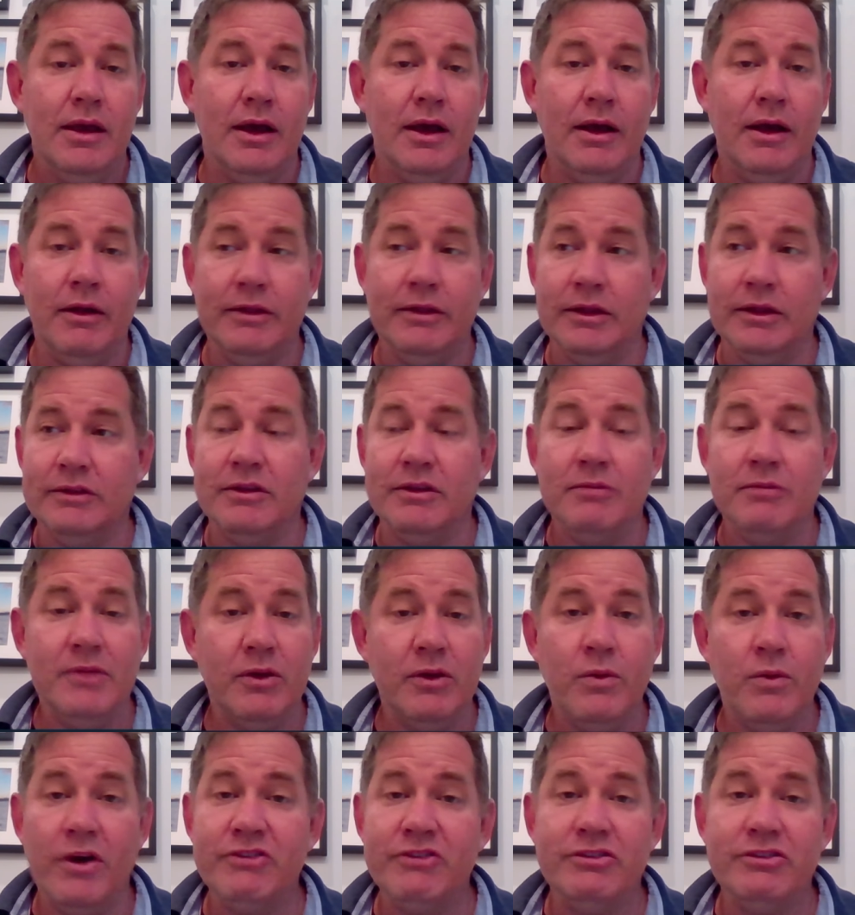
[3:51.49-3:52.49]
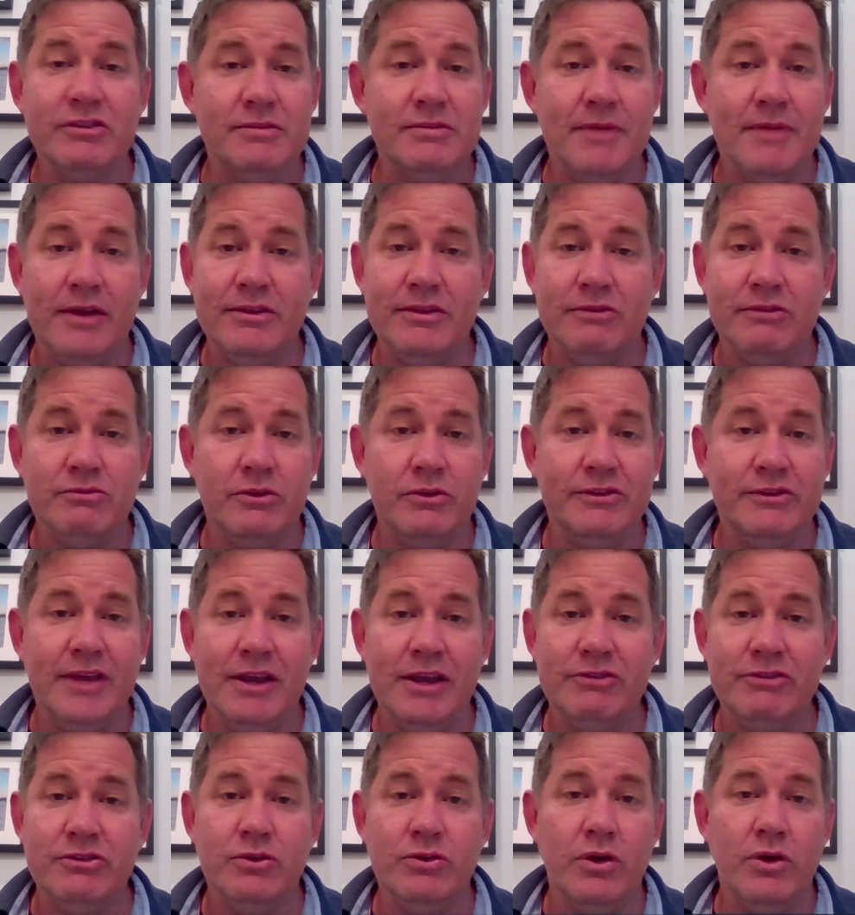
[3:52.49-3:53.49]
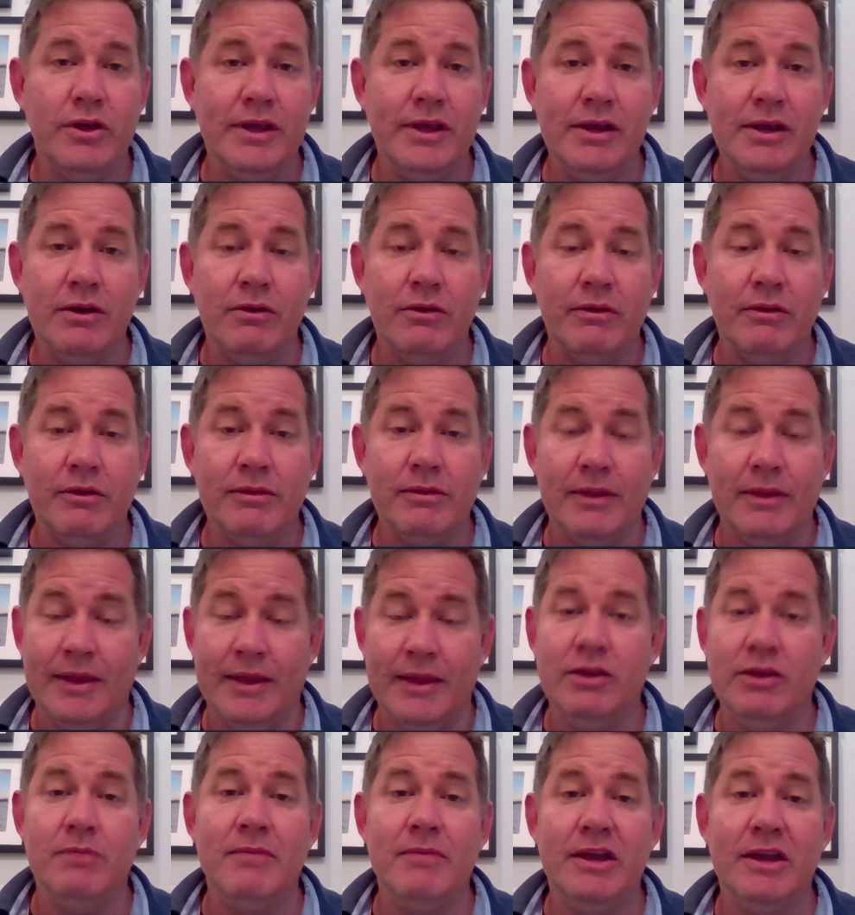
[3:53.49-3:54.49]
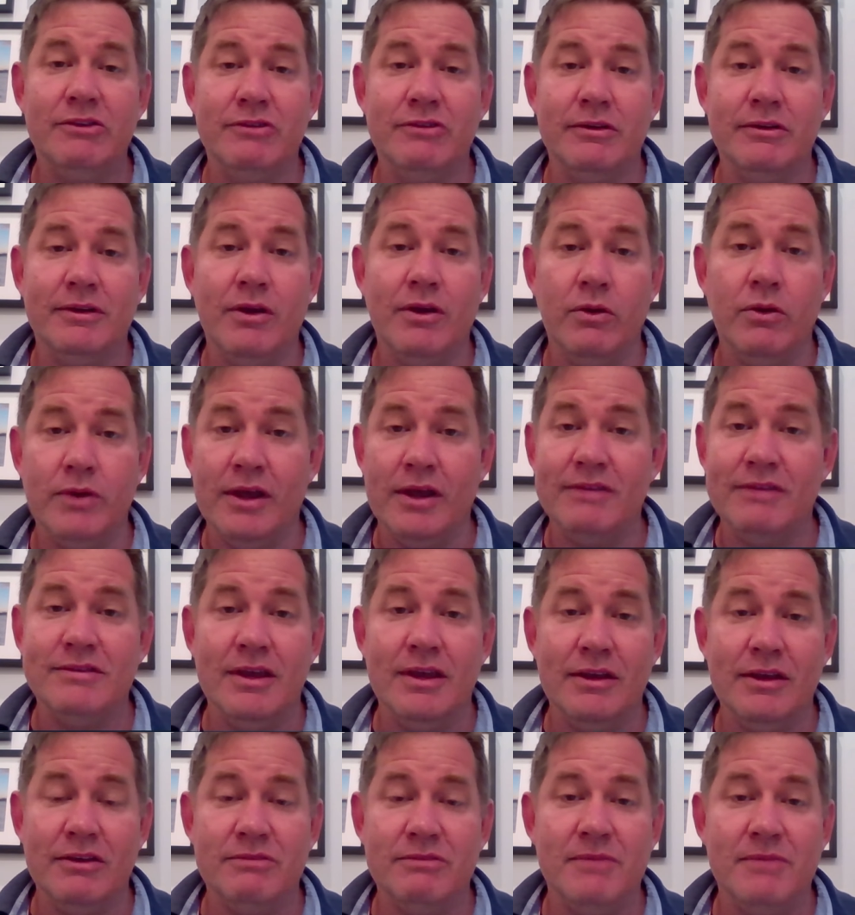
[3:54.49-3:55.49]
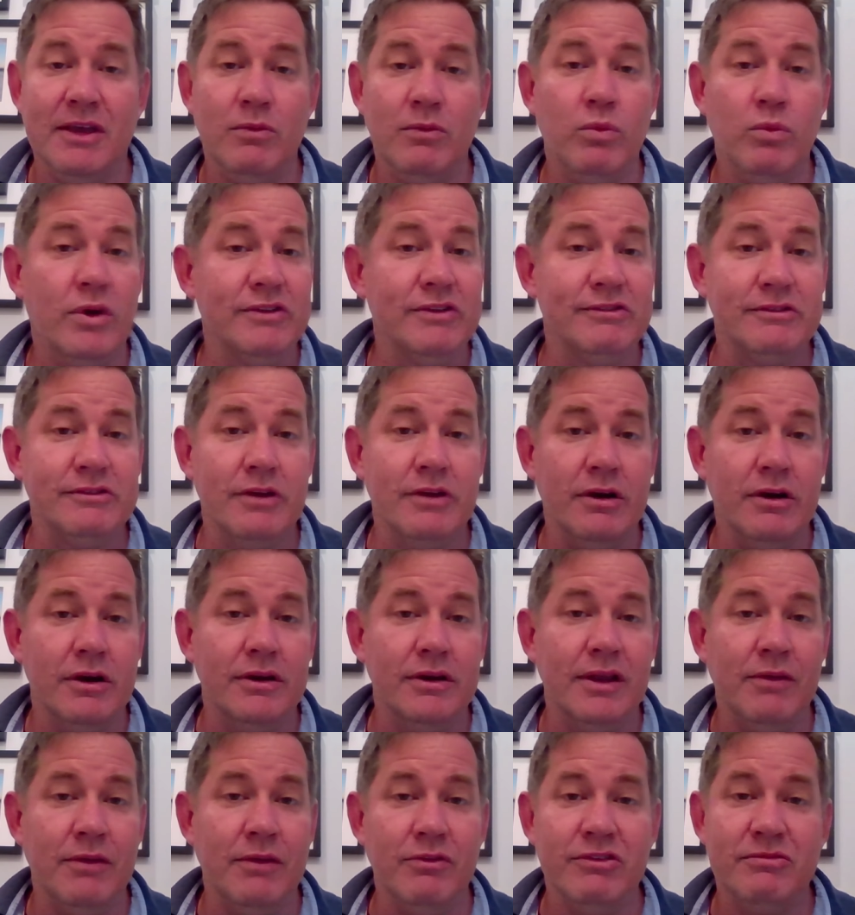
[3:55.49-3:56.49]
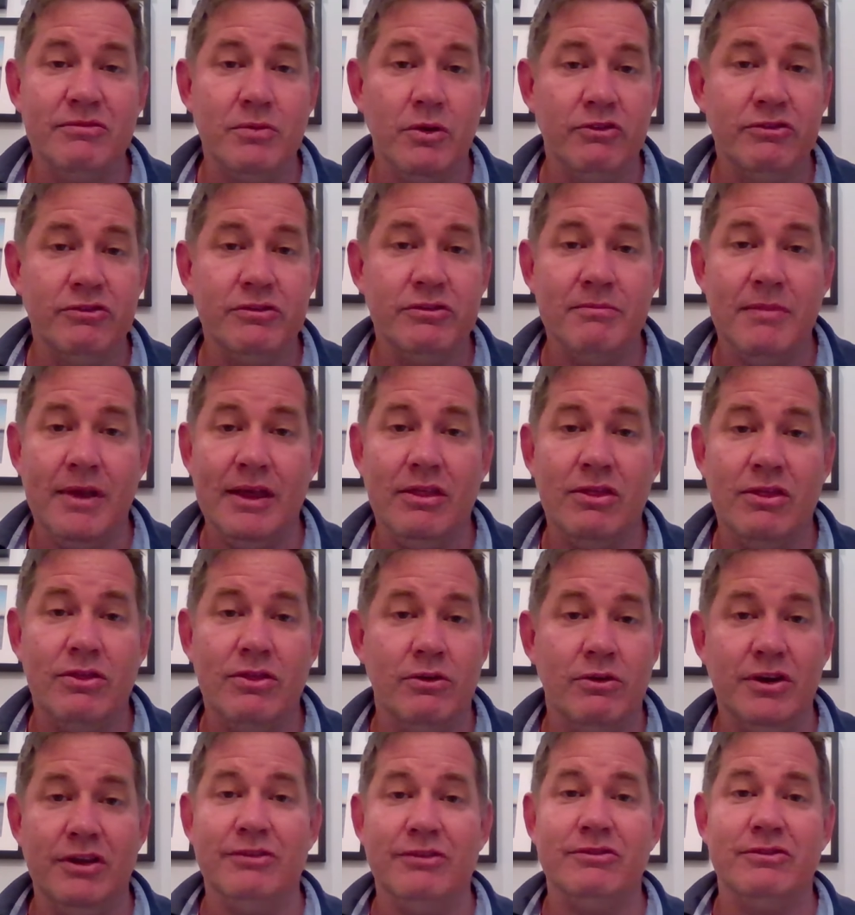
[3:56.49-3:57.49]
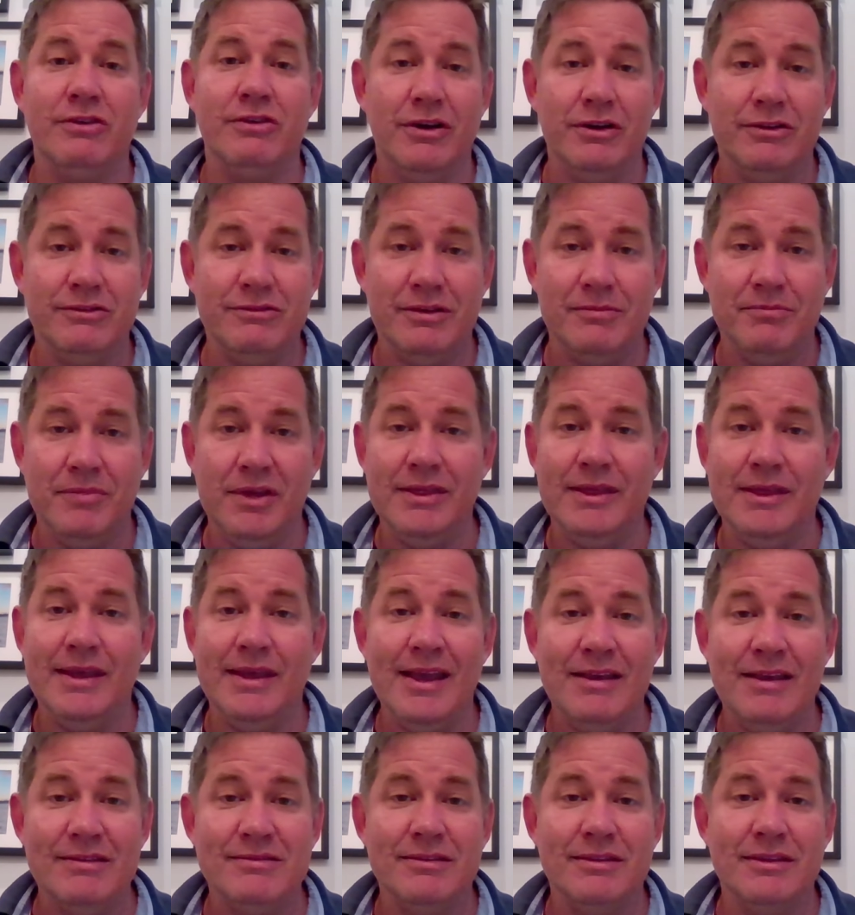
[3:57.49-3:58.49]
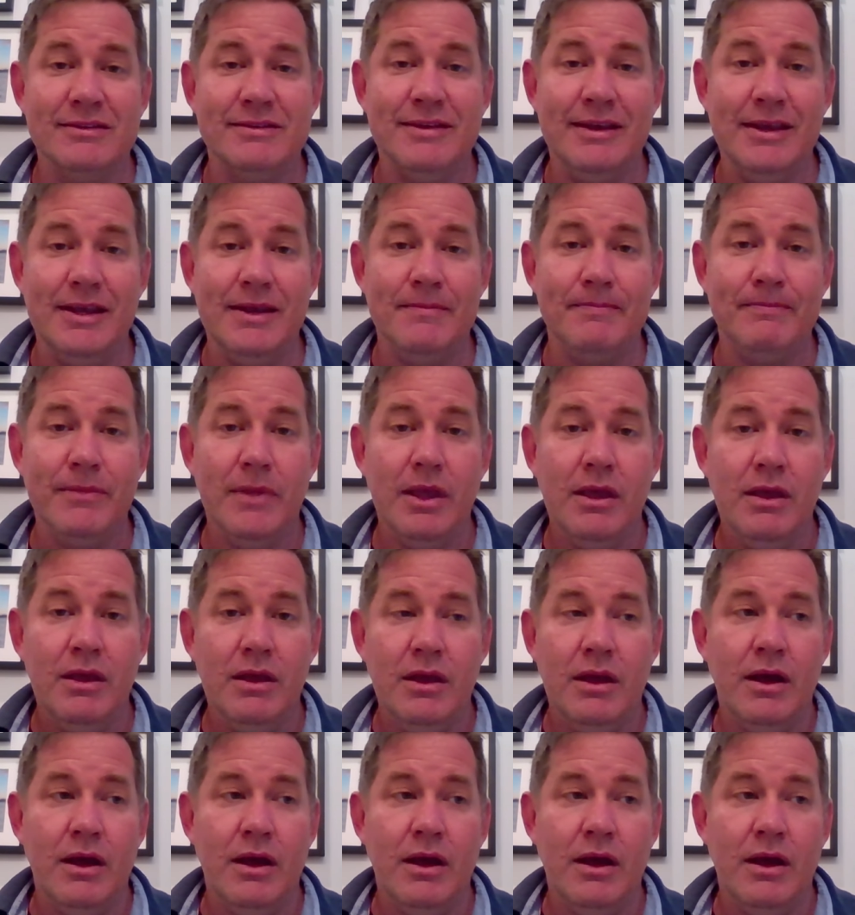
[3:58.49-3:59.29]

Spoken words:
There have been questions about this rotation all year. Like you mentioned, Kodai Senga's made one start. He was supposed to make 30 starts and be the ace of the team.